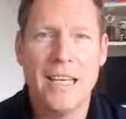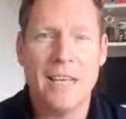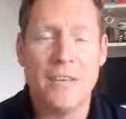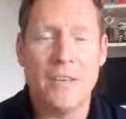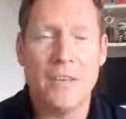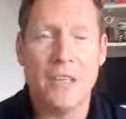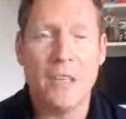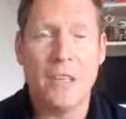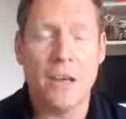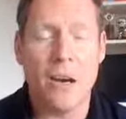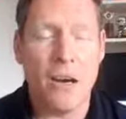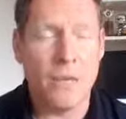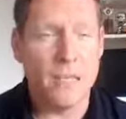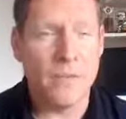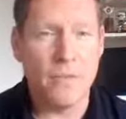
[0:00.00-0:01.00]
If you
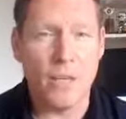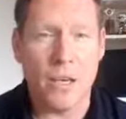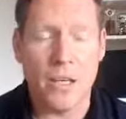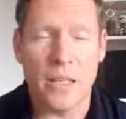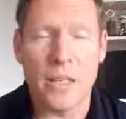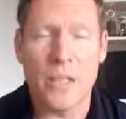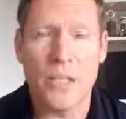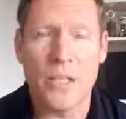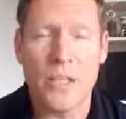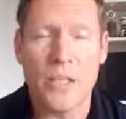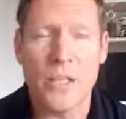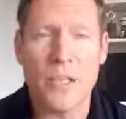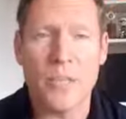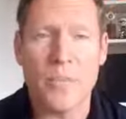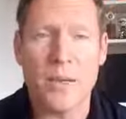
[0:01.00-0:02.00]
guys have got any
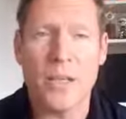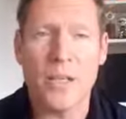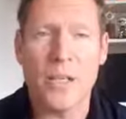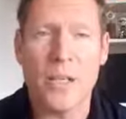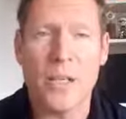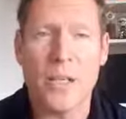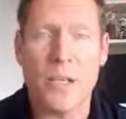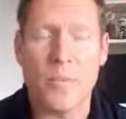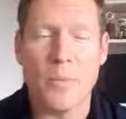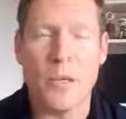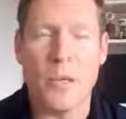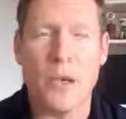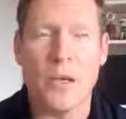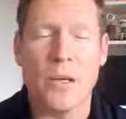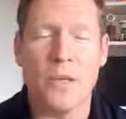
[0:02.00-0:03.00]
questions, make sure you let me
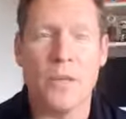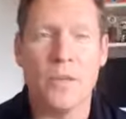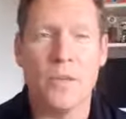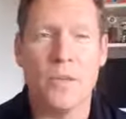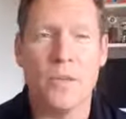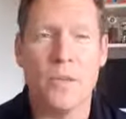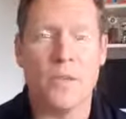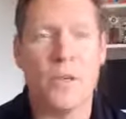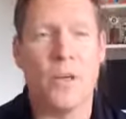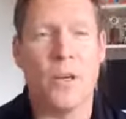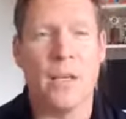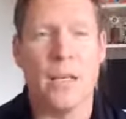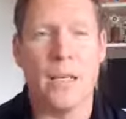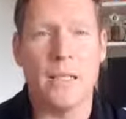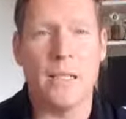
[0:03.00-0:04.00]
know. If you're
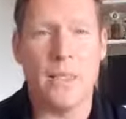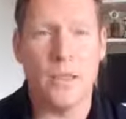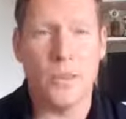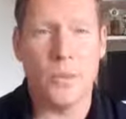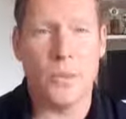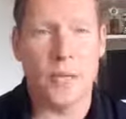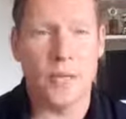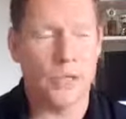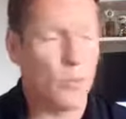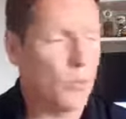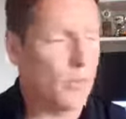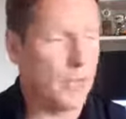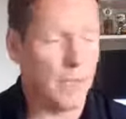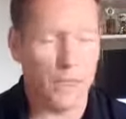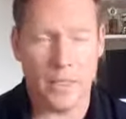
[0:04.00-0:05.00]
in that situation
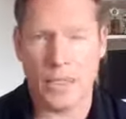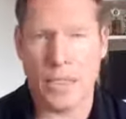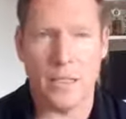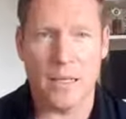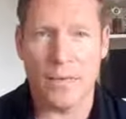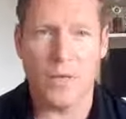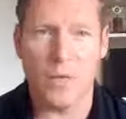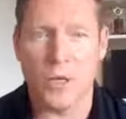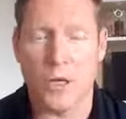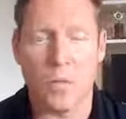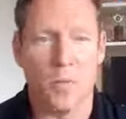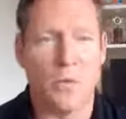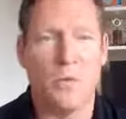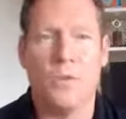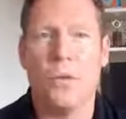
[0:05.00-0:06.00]
where you just don't have the
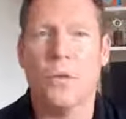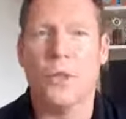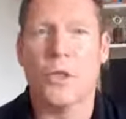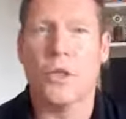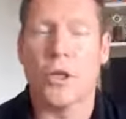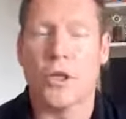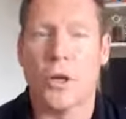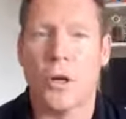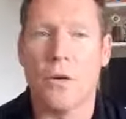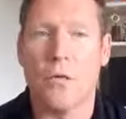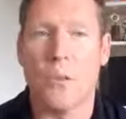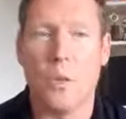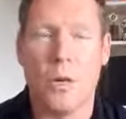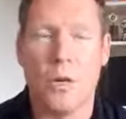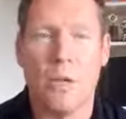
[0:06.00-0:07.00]
time, you feel you're so
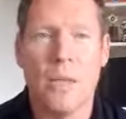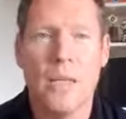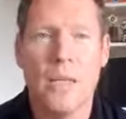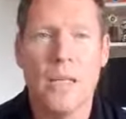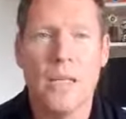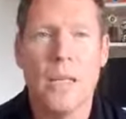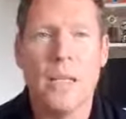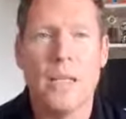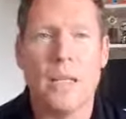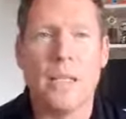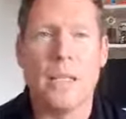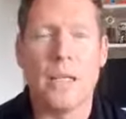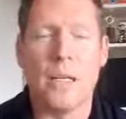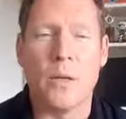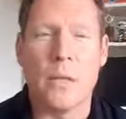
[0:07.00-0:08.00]
overwhelmed, you
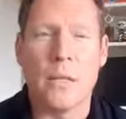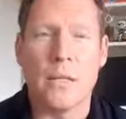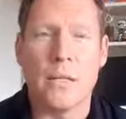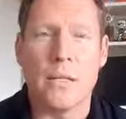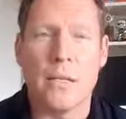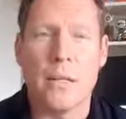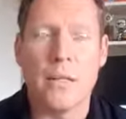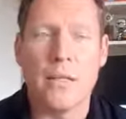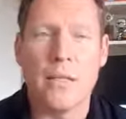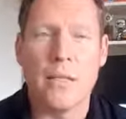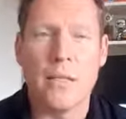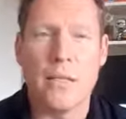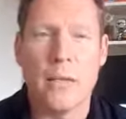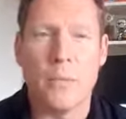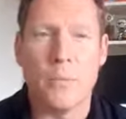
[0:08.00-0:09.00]
don't know where to start,
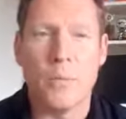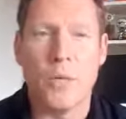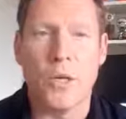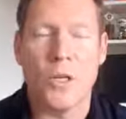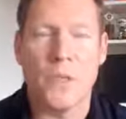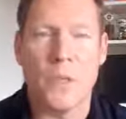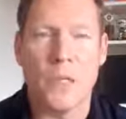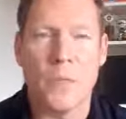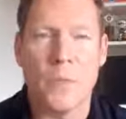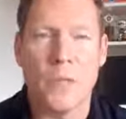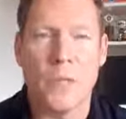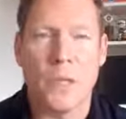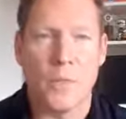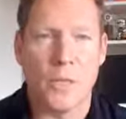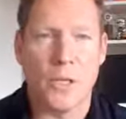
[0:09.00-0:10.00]
just contact me
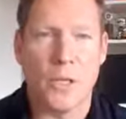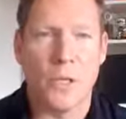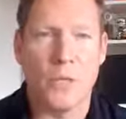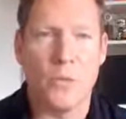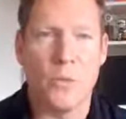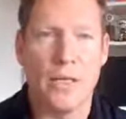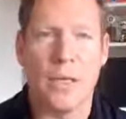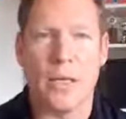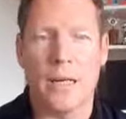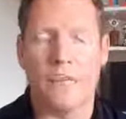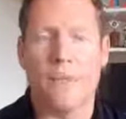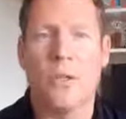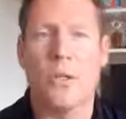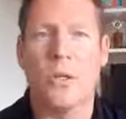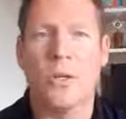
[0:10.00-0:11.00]
and let me know, and we can
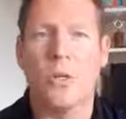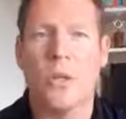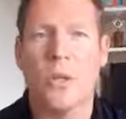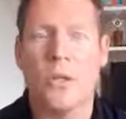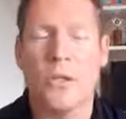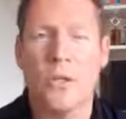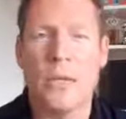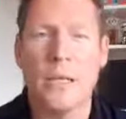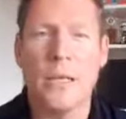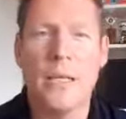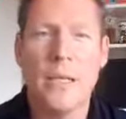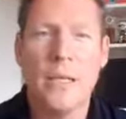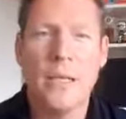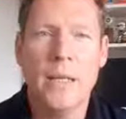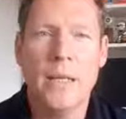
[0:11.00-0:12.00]
have a look at what you're doing,
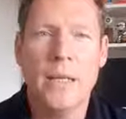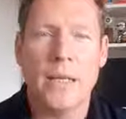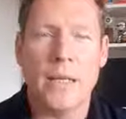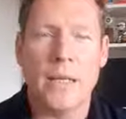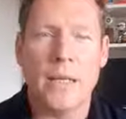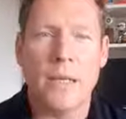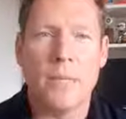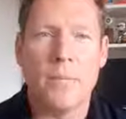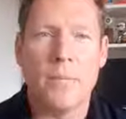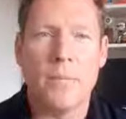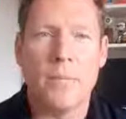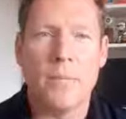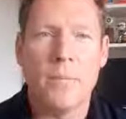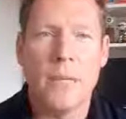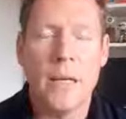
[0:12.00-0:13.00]

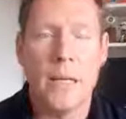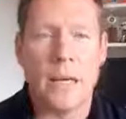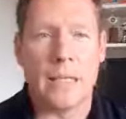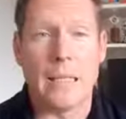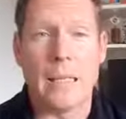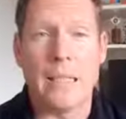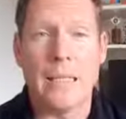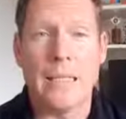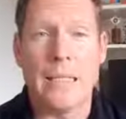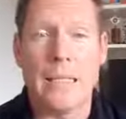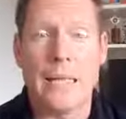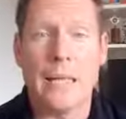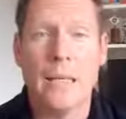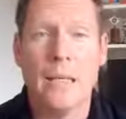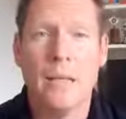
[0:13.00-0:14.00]
and
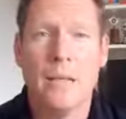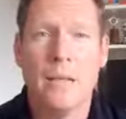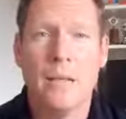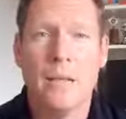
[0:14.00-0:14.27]
see